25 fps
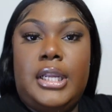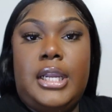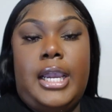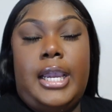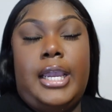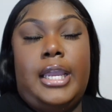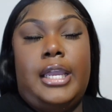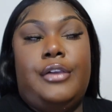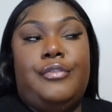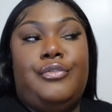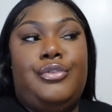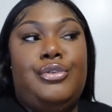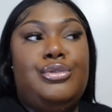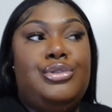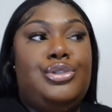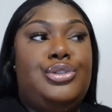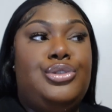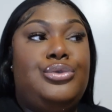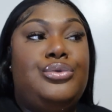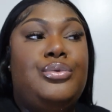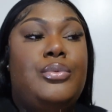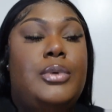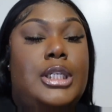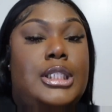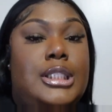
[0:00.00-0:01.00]
yeah if you do
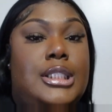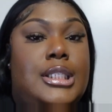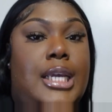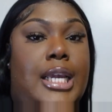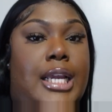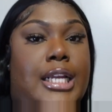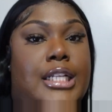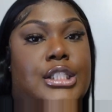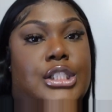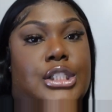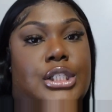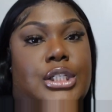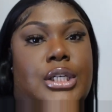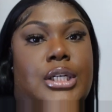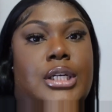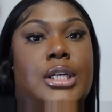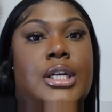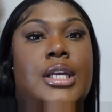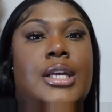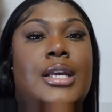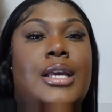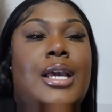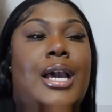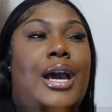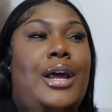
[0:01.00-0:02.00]
want to enter
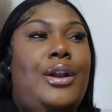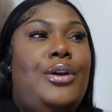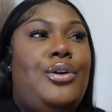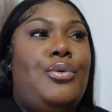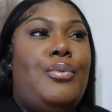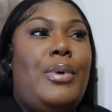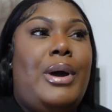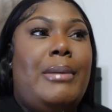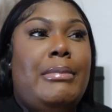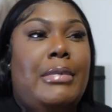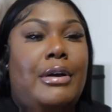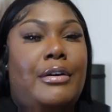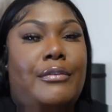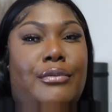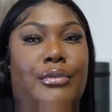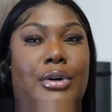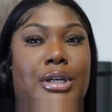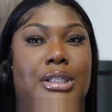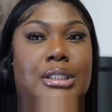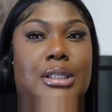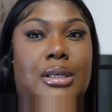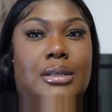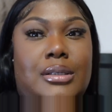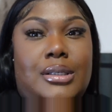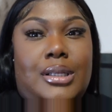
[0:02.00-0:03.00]
i don't know why my
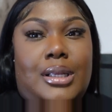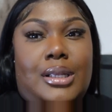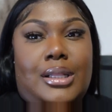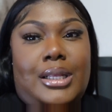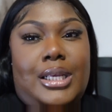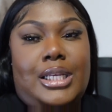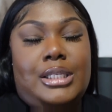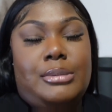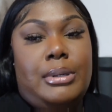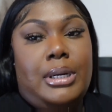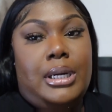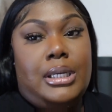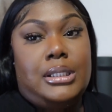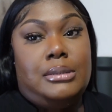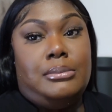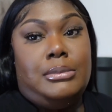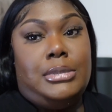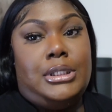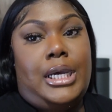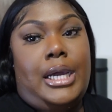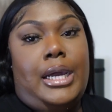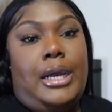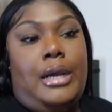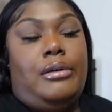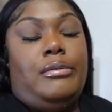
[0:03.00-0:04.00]
voice sounds like that it's probably because
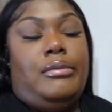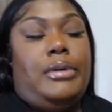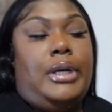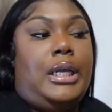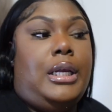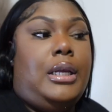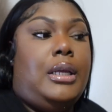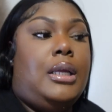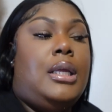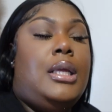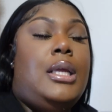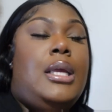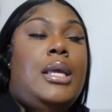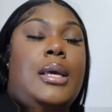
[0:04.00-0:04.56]
i'm tired right